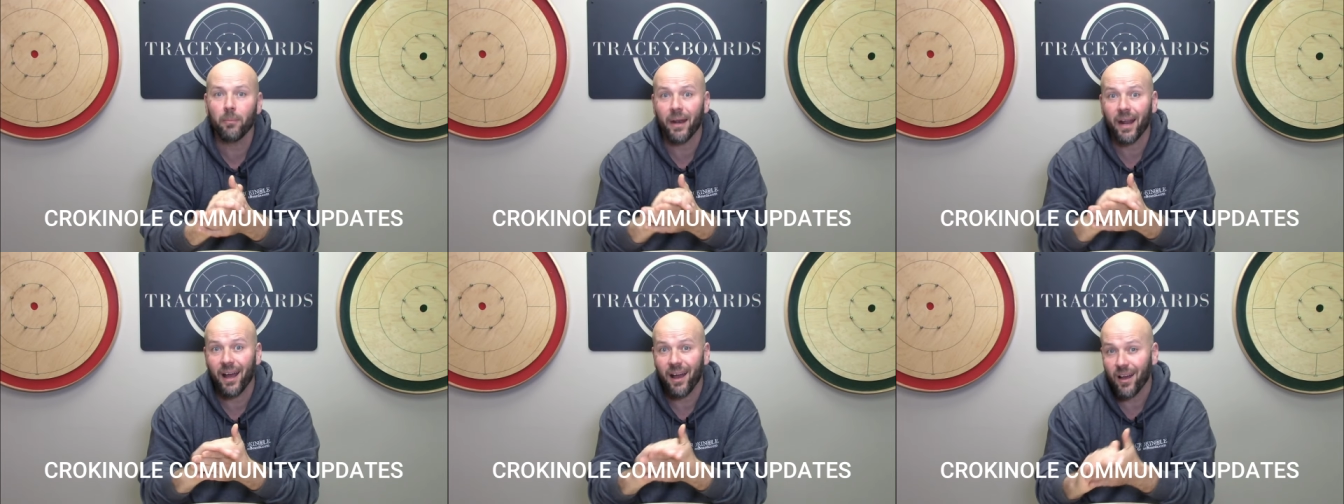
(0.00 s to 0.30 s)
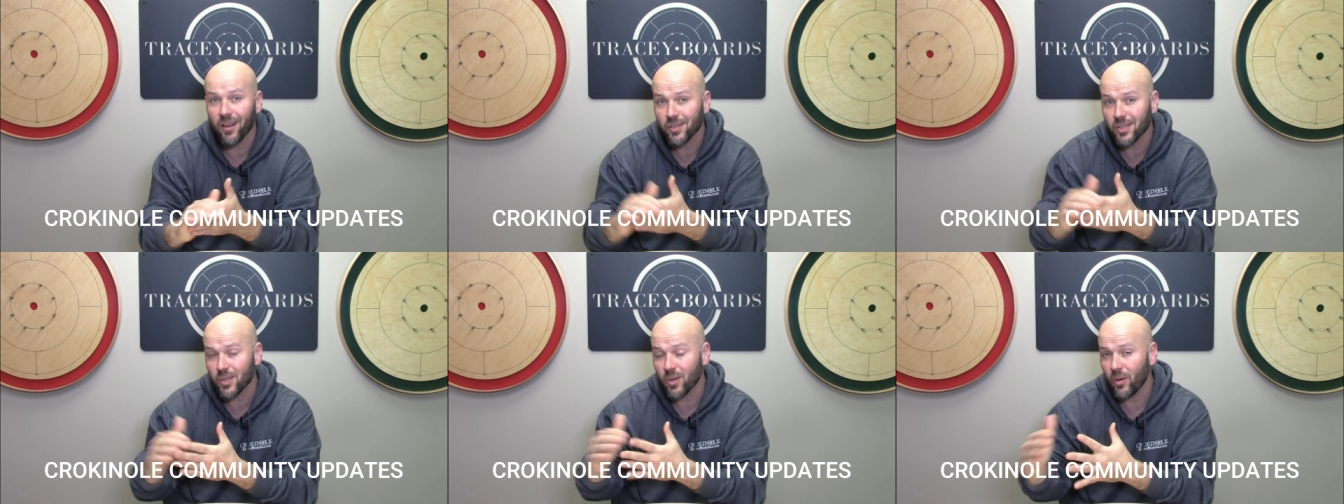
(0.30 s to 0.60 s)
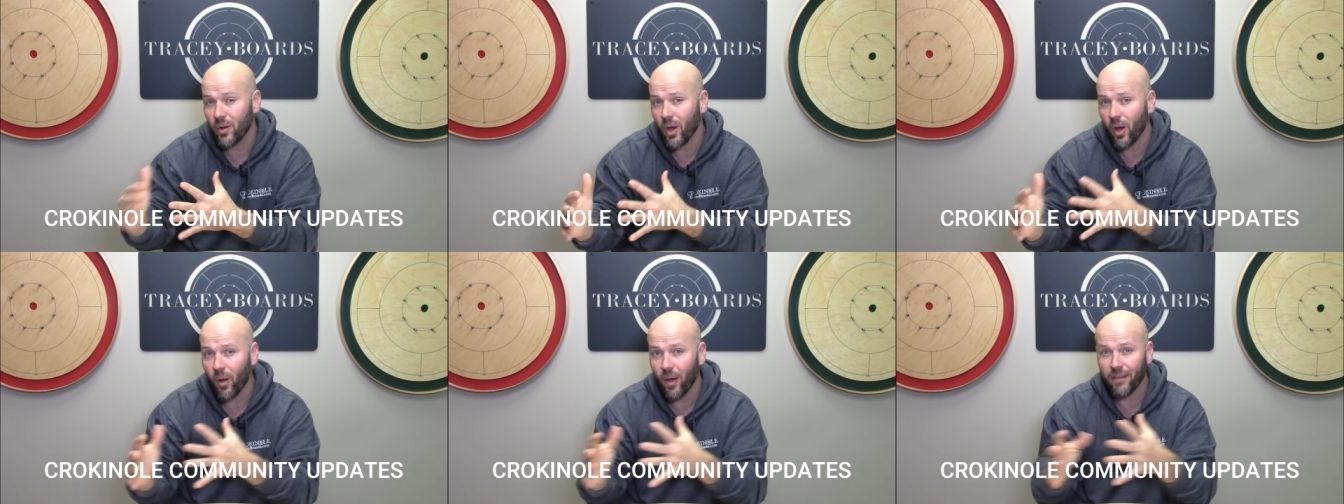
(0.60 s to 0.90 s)
but I also
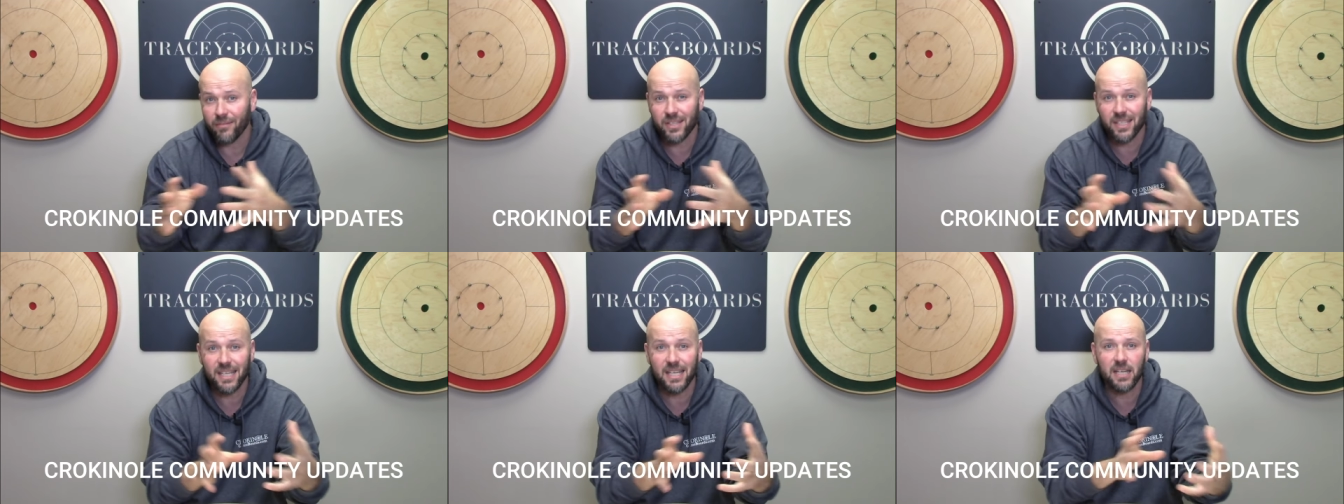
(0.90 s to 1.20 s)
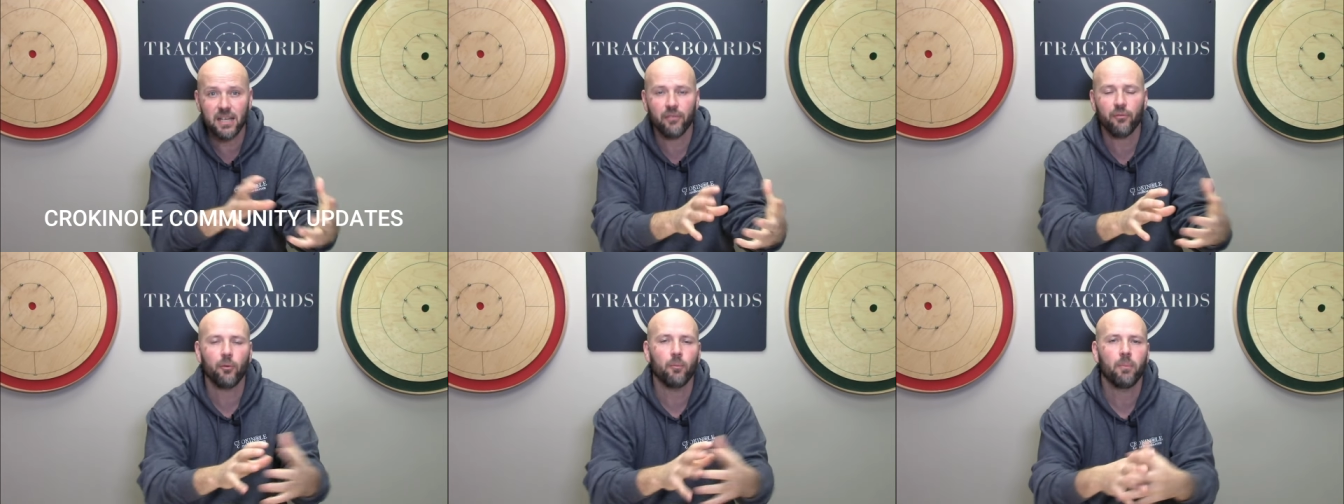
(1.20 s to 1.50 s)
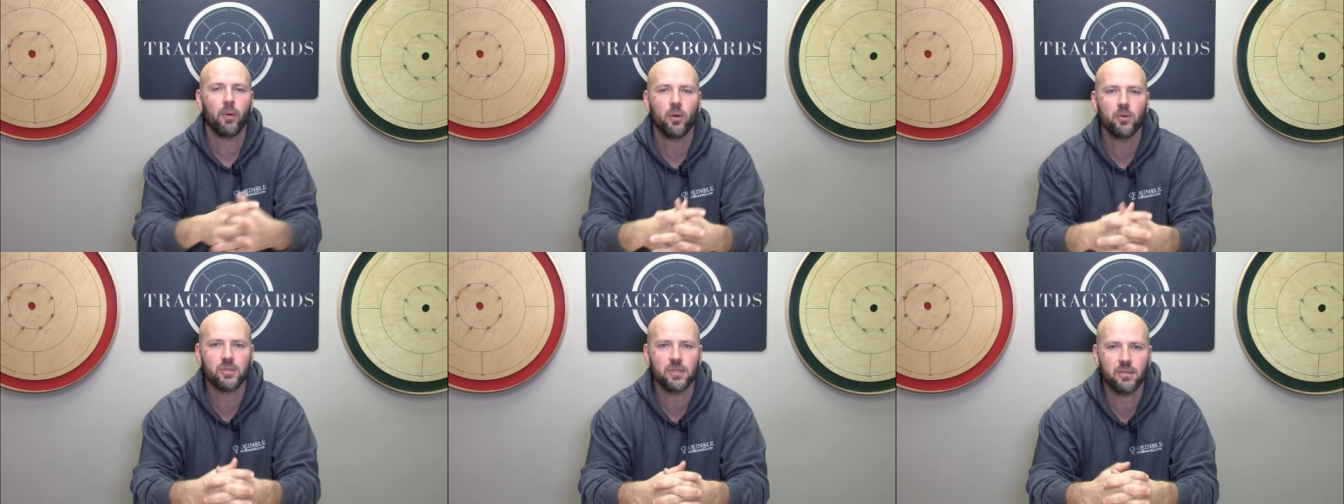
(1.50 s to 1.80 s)
know I've seen
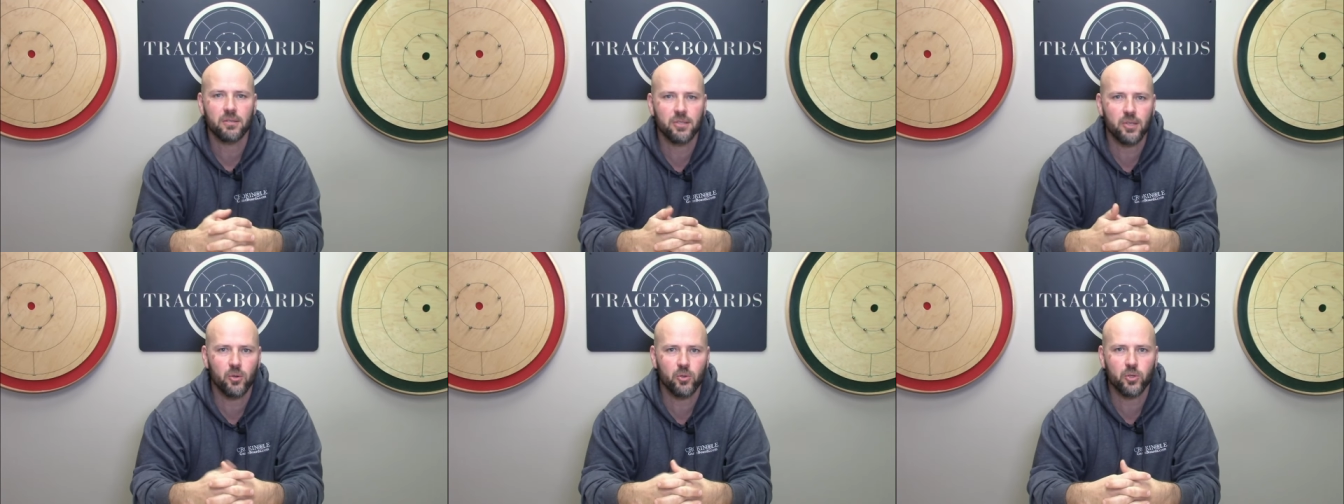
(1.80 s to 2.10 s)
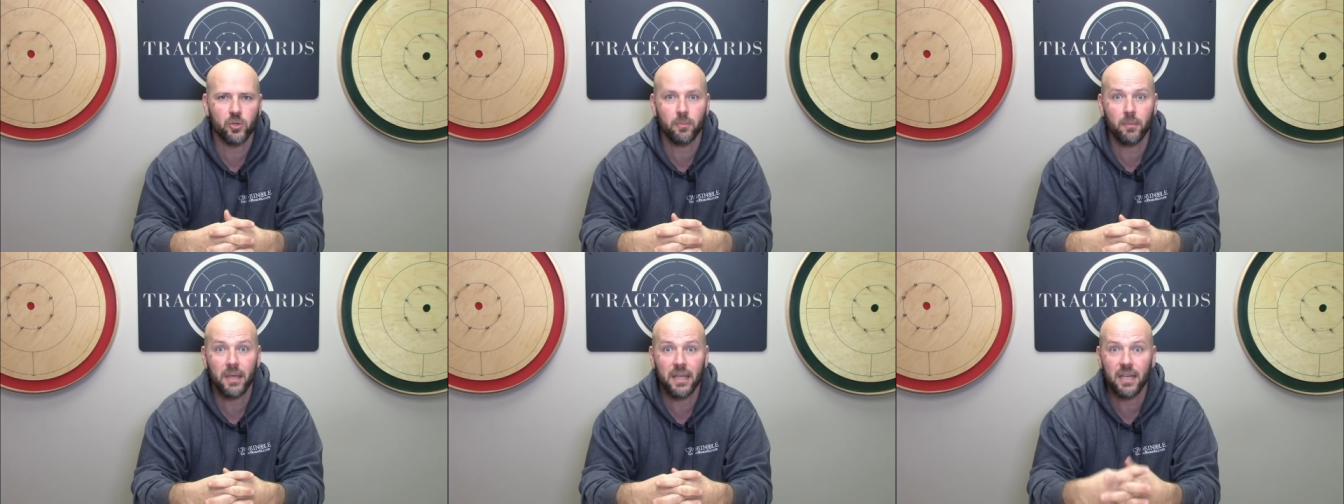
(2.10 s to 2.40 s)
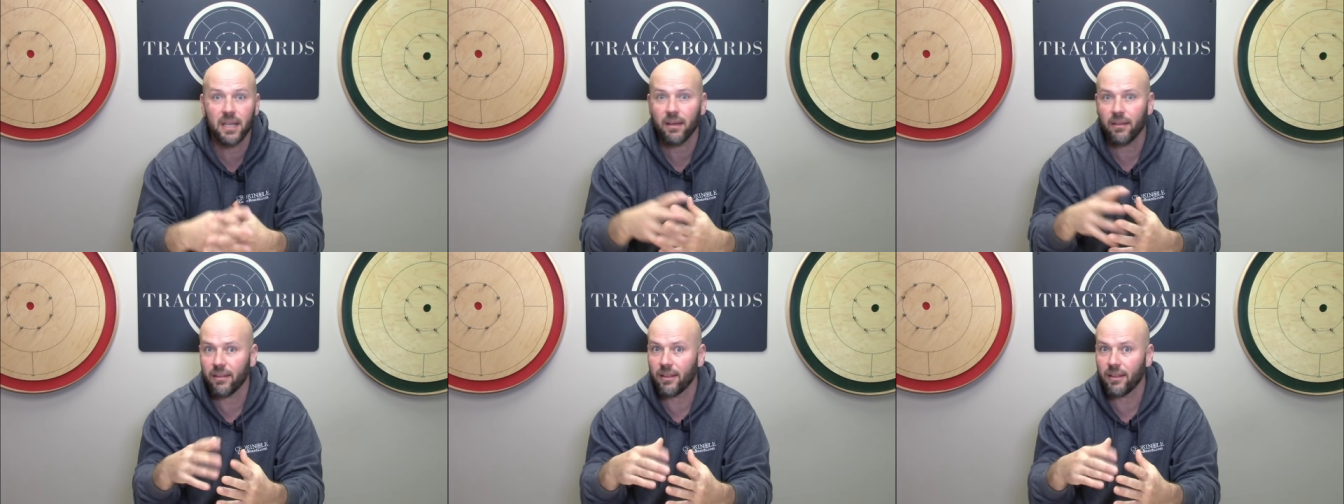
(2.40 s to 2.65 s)
different posts on social media